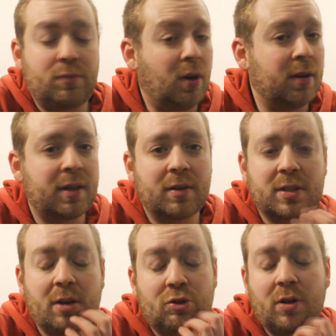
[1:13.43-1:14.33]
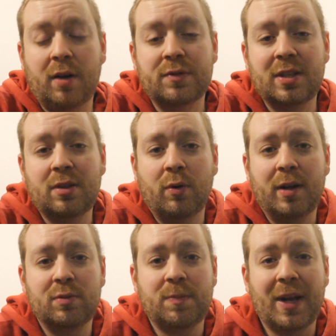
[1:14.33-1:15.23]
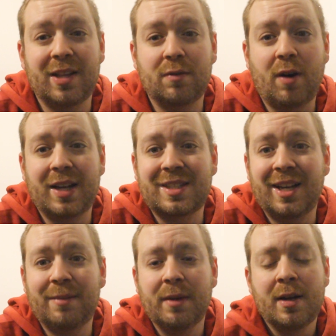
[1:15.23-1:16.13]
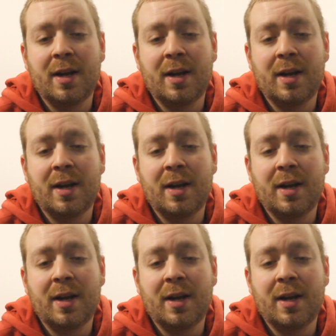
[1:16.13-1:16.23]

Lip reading: Ole Gunnar Solskjaer obviously thought he was picking the right team,